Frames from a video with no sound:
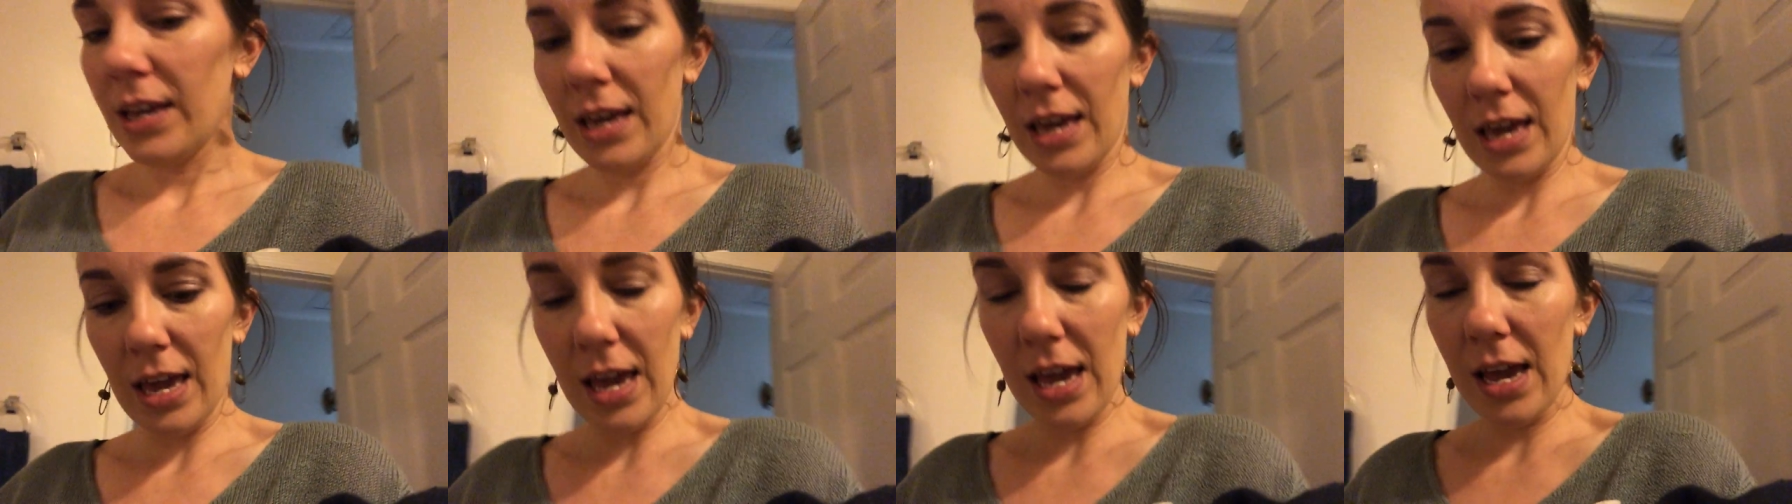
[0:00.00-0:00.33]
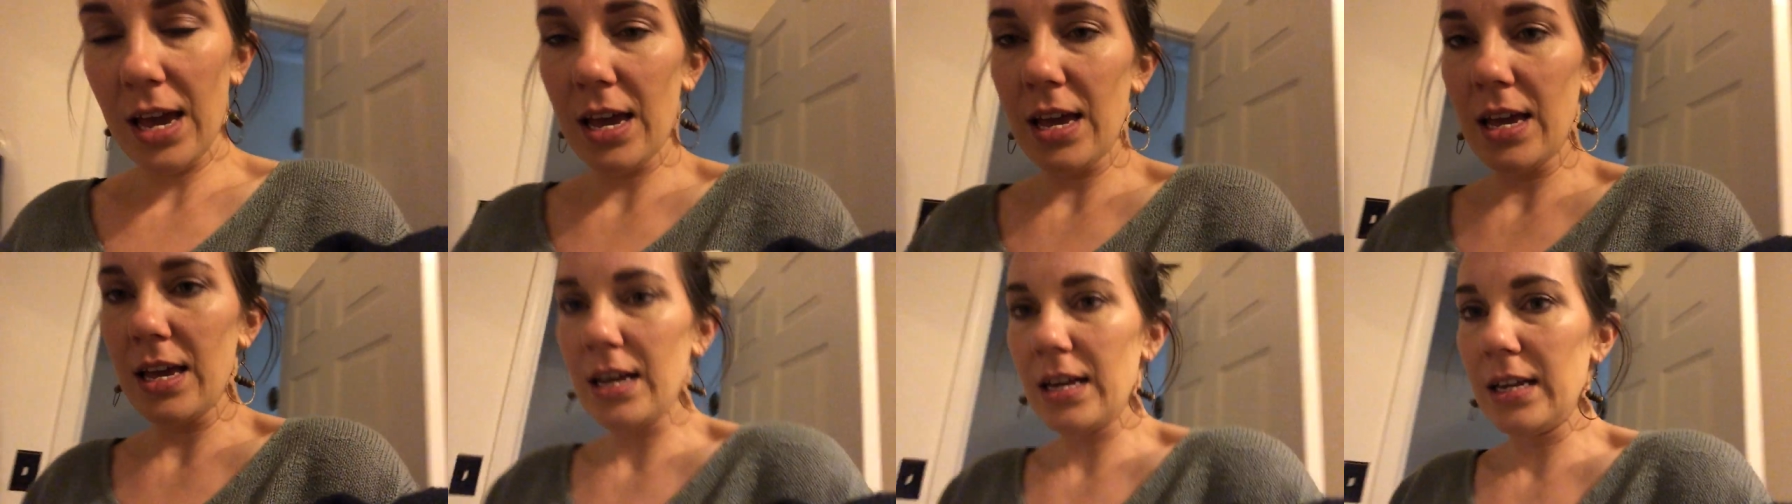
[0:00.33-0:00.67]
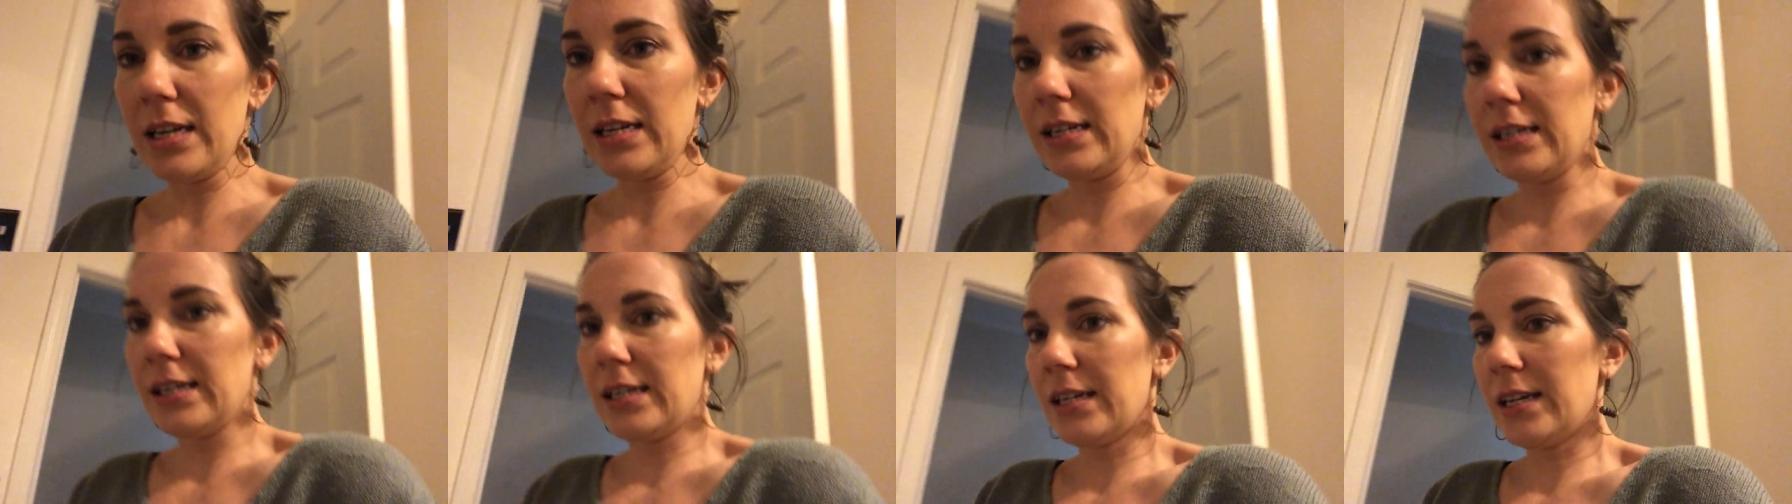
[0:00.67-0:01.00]

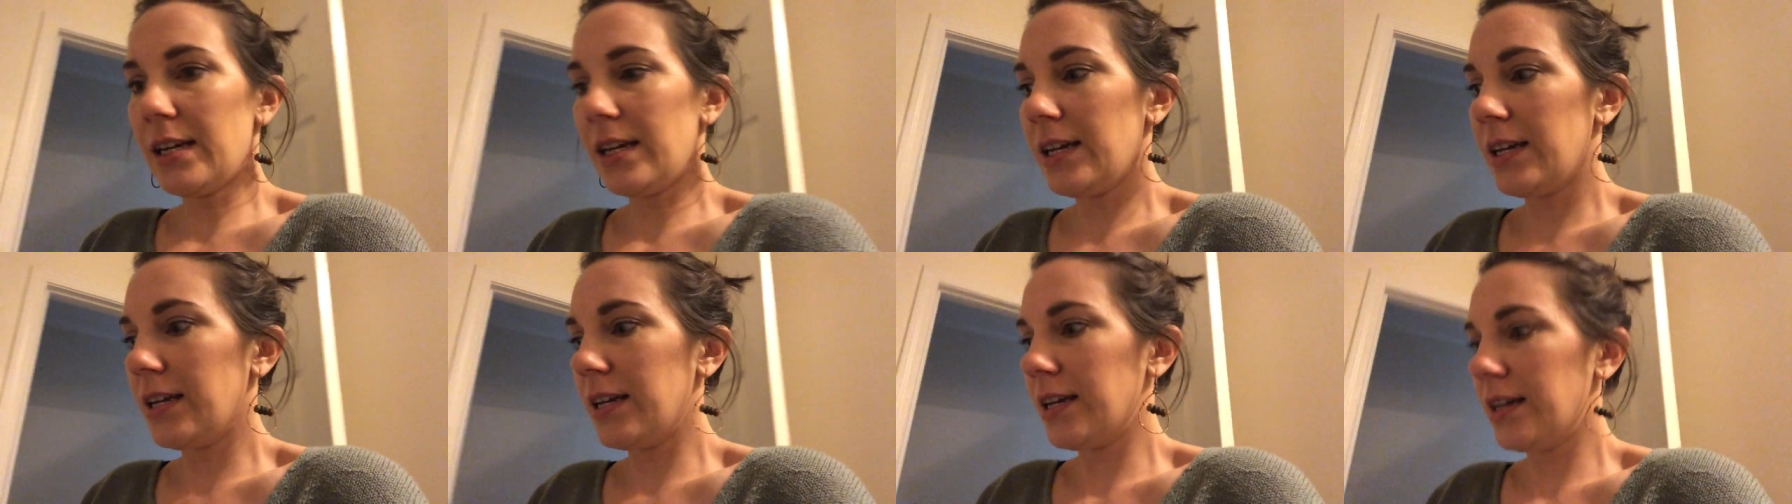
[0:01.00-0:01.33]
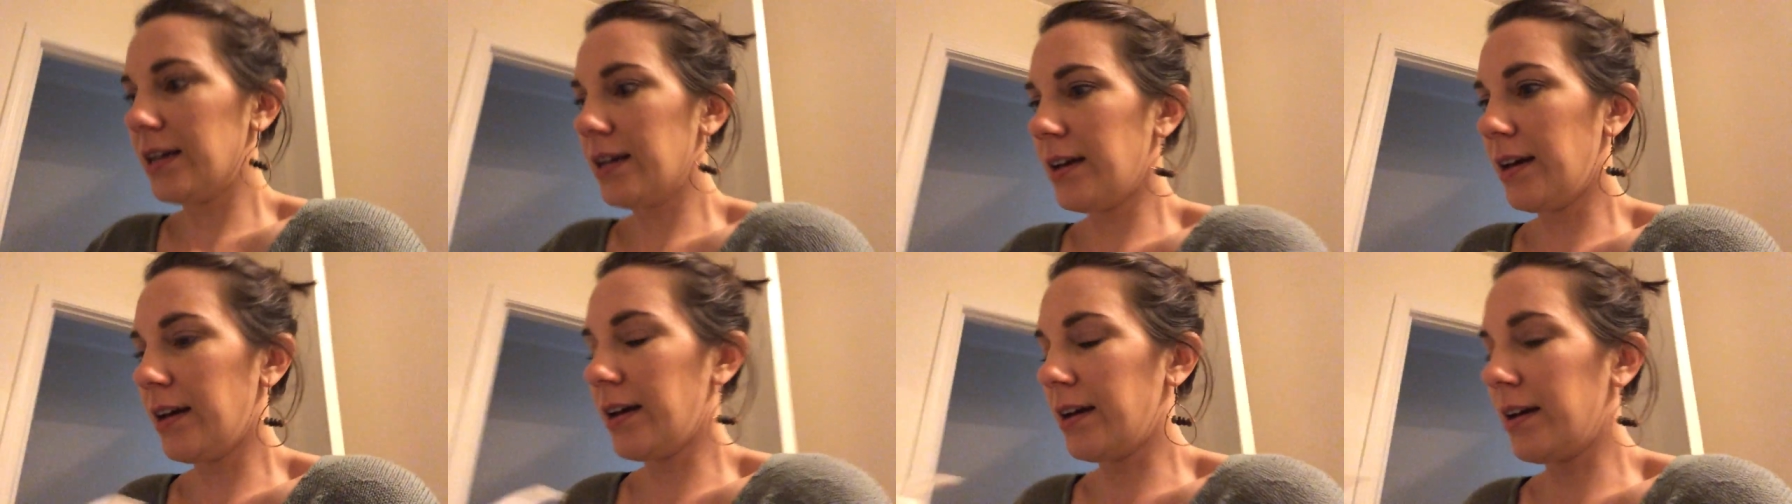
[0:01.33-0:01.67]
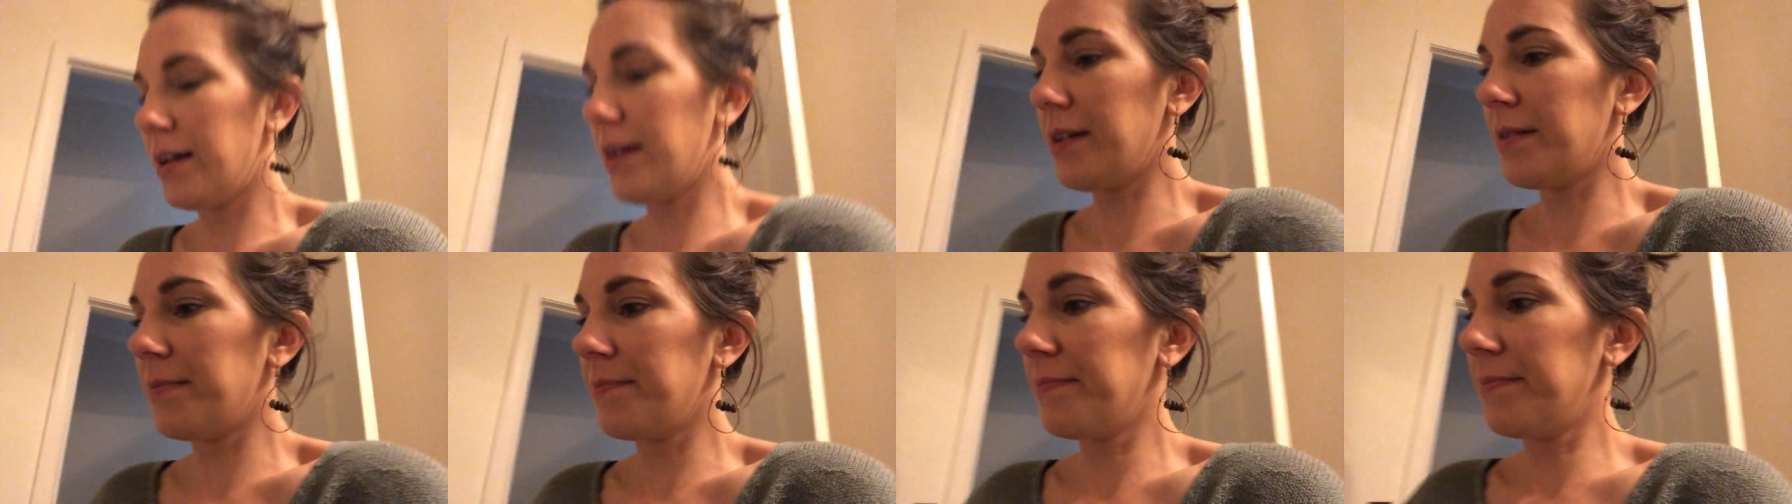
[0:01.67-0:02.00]
and
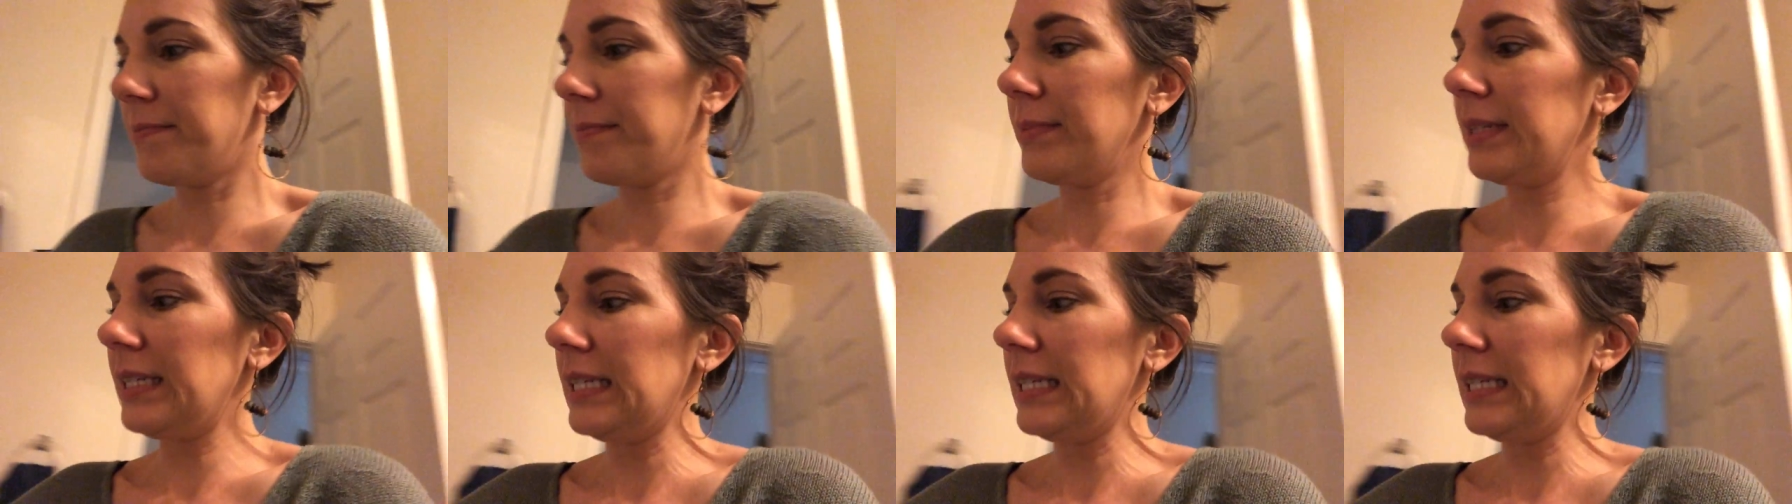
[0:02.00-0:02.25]
um,